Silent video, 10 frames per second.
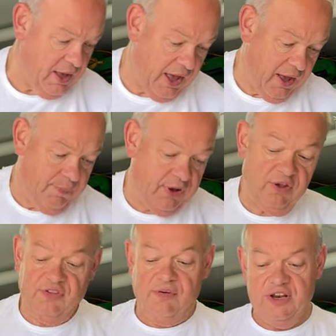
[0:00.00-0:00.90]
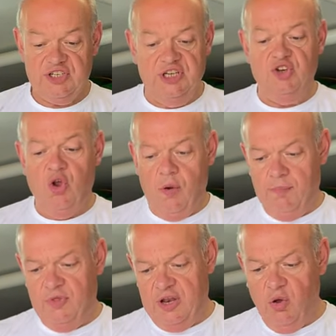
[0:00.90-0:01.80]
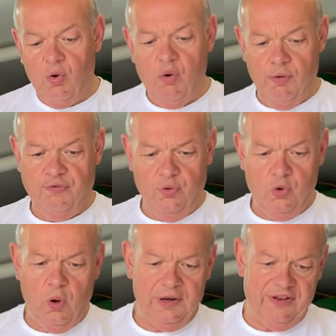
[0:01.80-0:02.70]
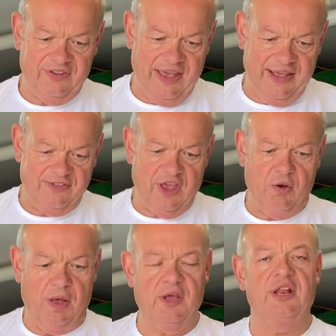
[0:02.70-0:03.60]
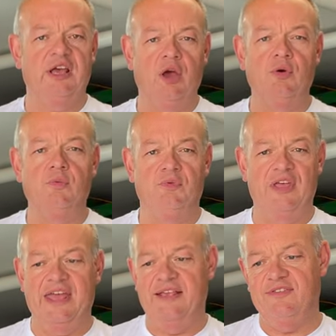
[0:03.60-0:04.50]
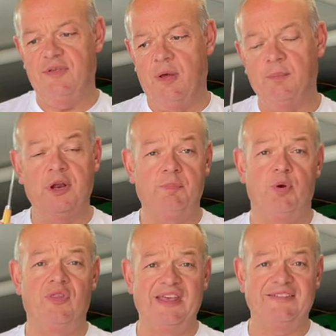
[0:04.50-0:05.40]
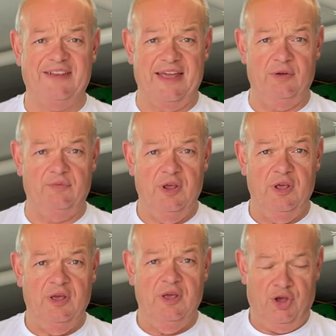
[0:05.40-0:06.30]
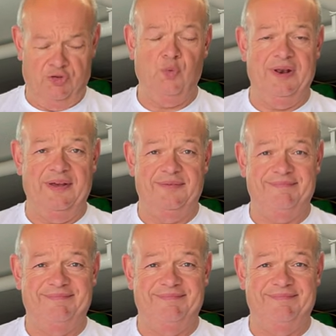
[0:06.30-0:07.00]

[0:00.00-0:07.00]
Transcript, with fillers: uh, because they're actually not, they're not awful quality. So I'm going to go these, I'm going to put these down as a winner.